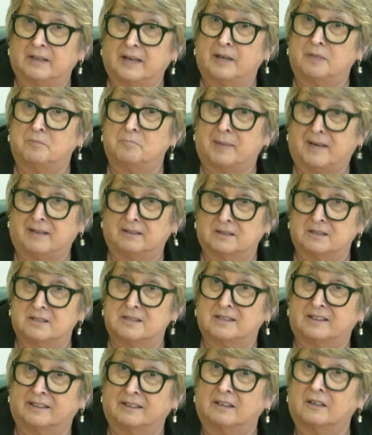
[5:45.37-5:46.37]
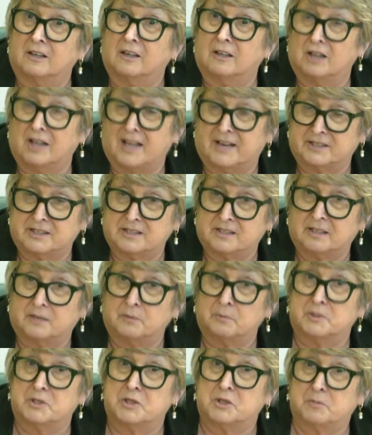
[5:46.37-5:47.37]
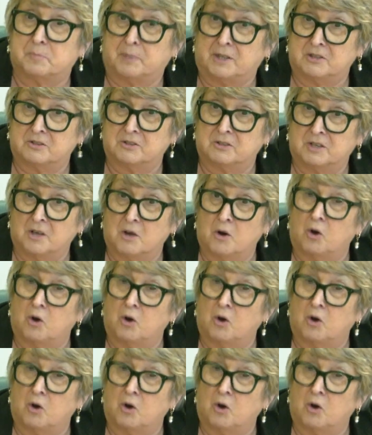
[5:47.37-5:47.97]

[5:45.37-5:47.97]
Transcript: in balancing clarity with speed,